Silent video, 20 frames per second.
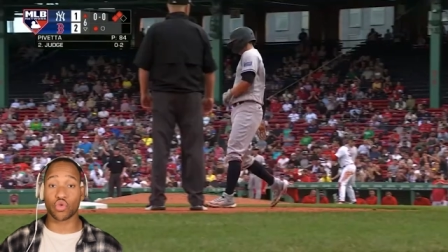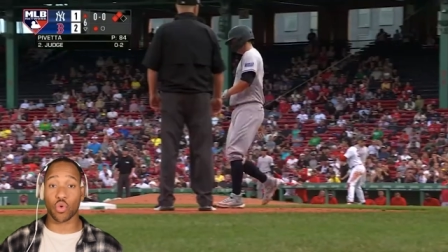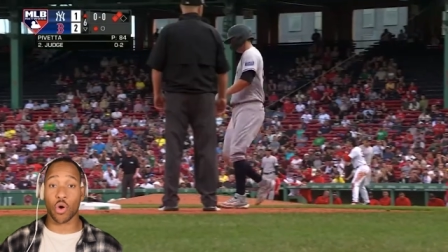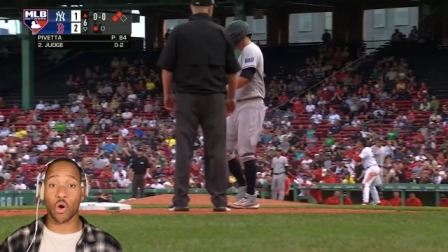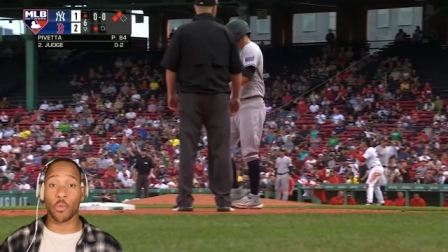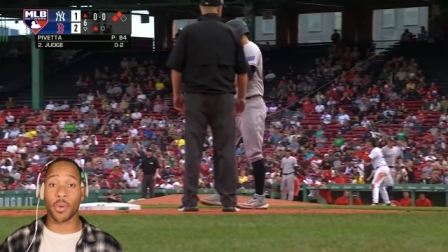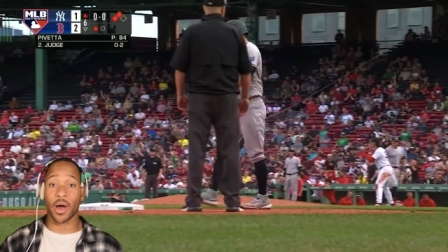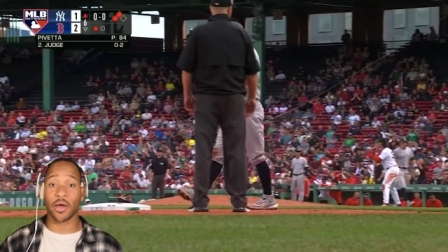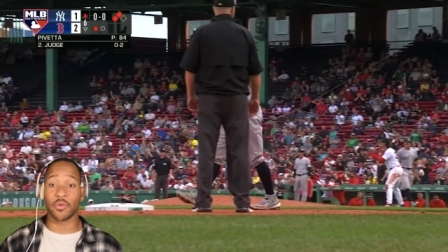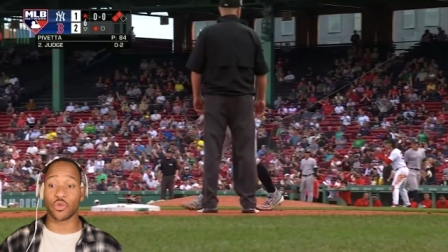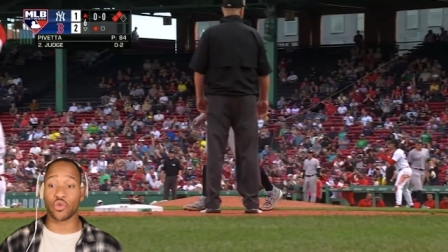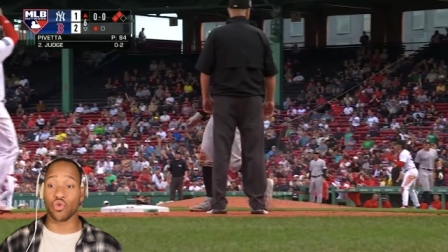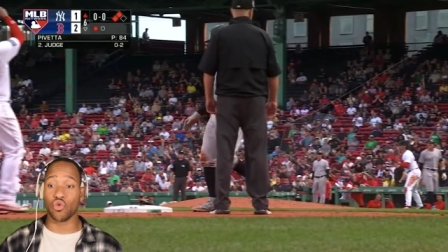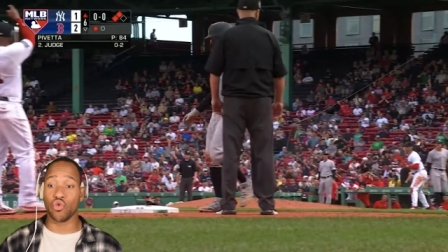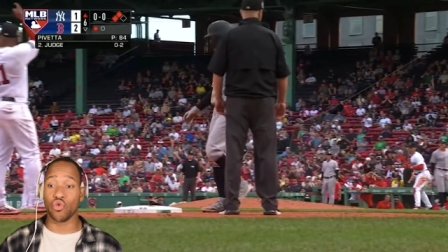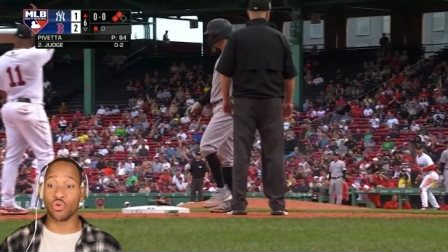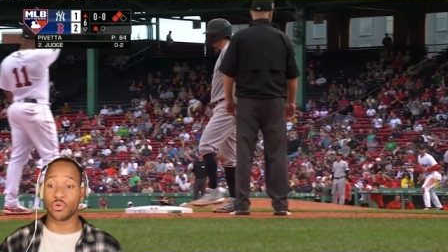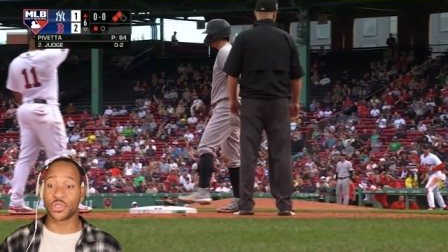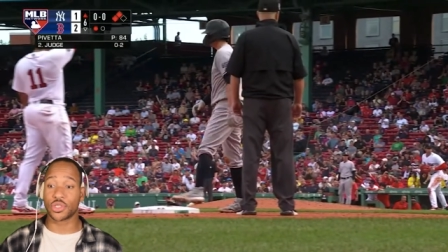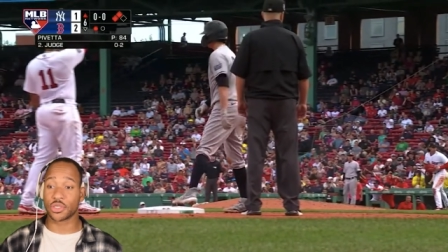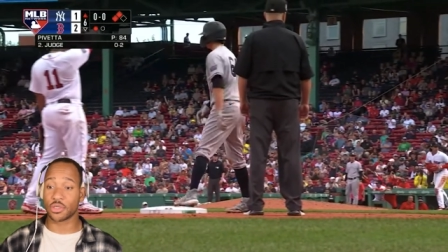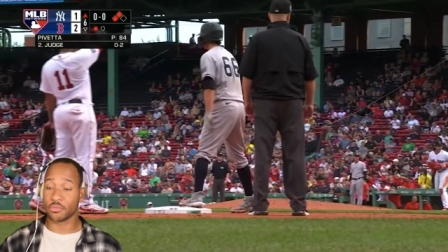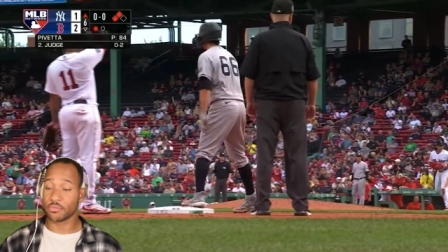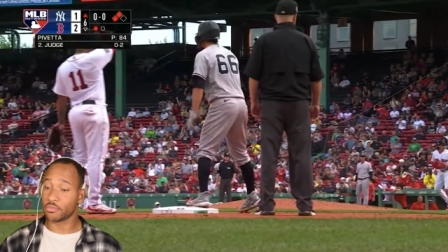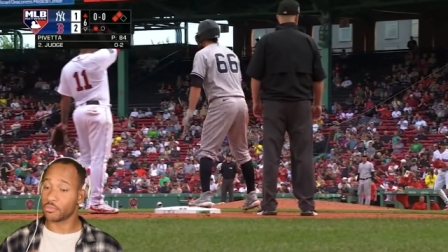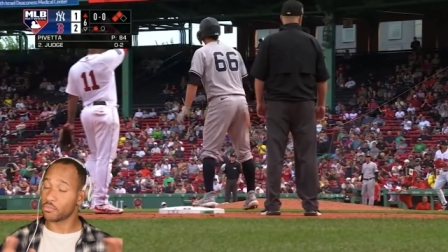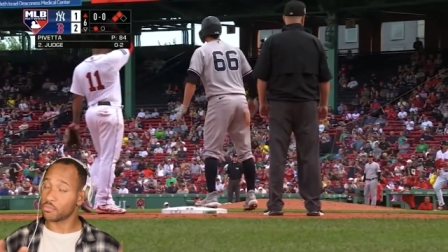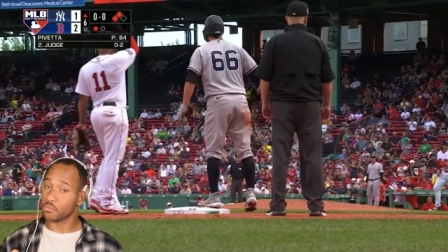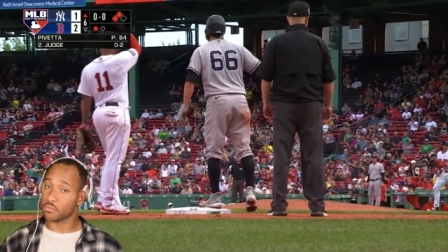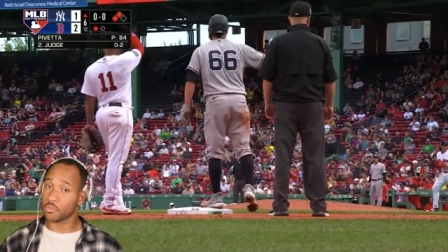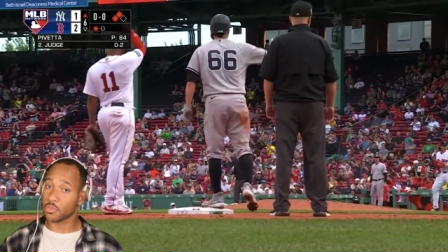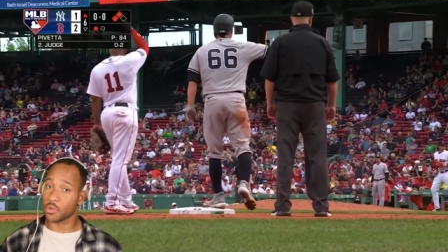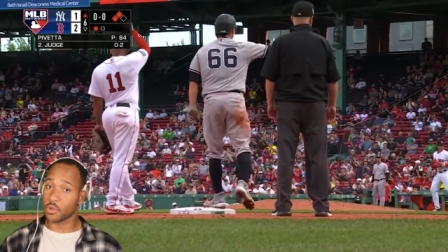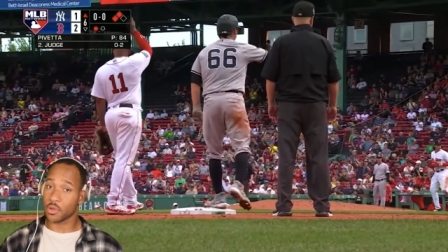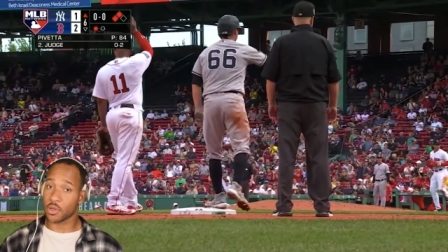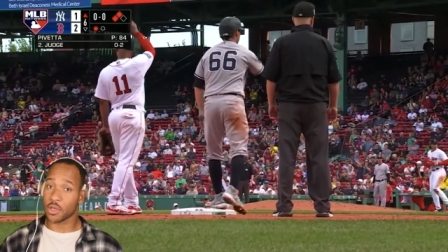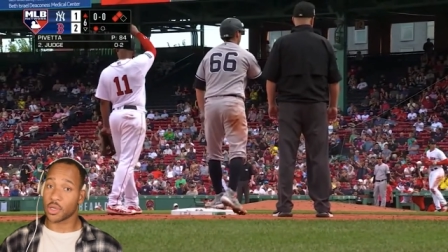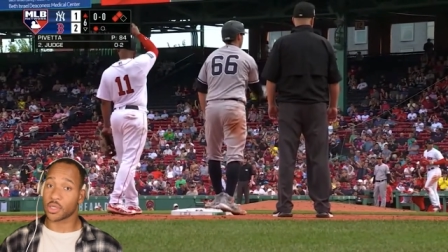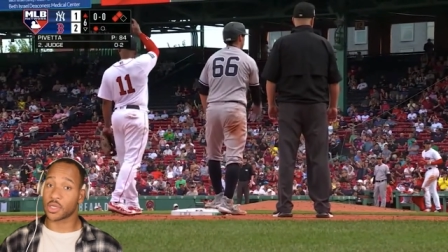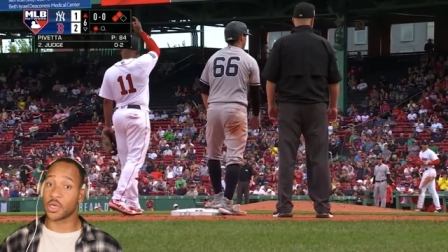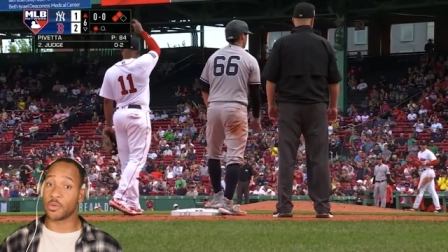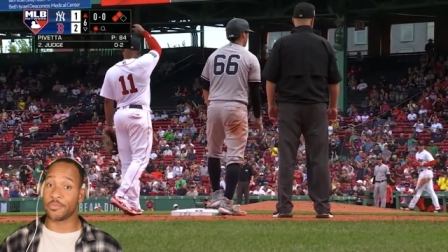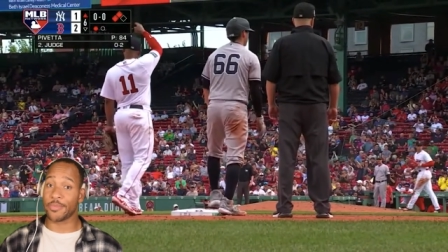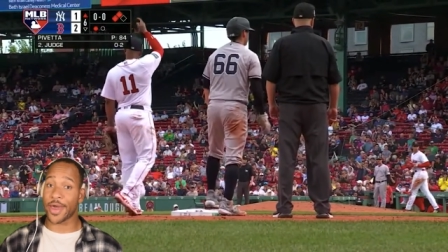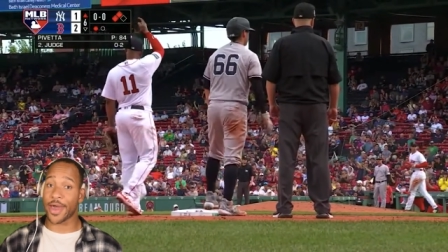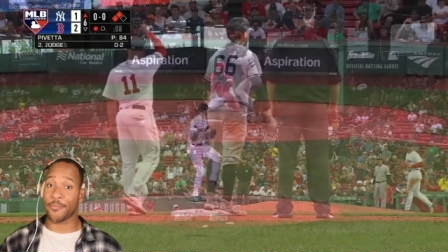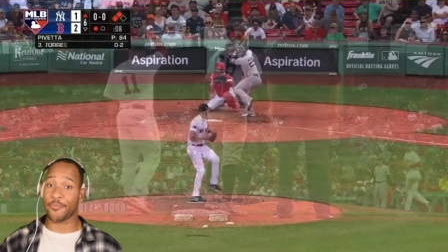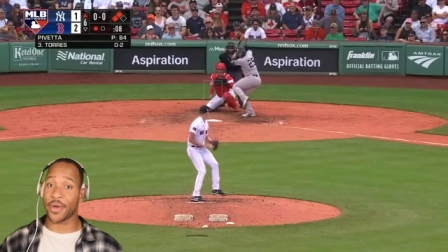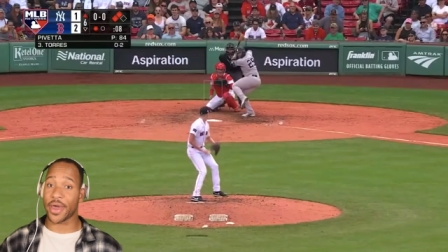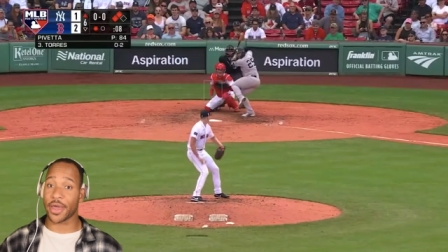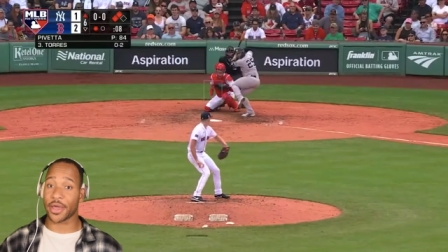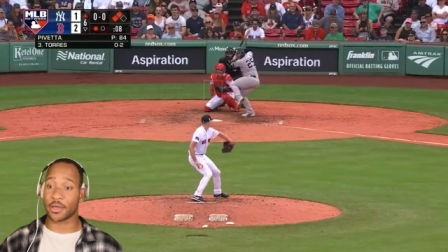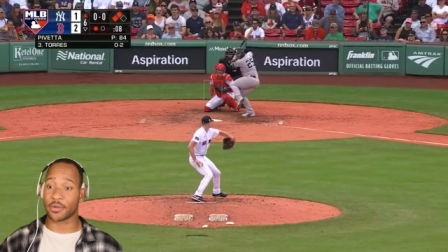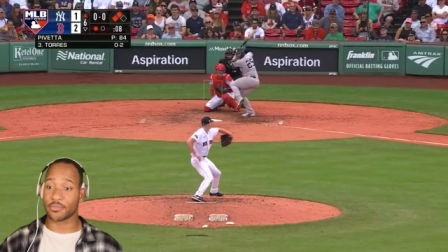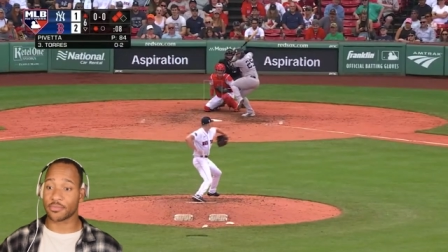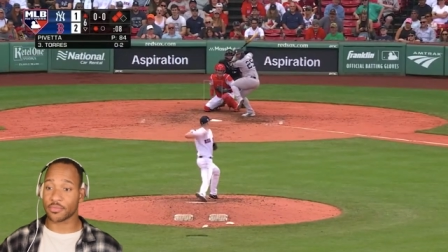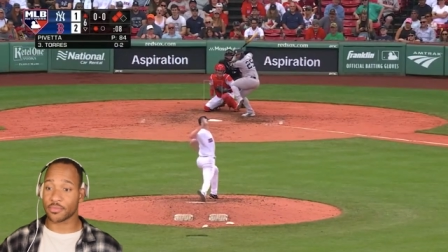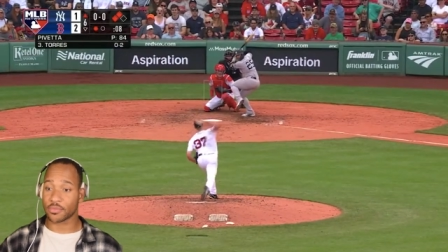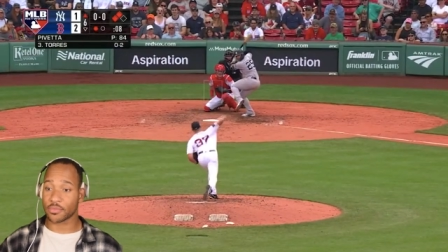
throw by Dukes. Keep him at bay.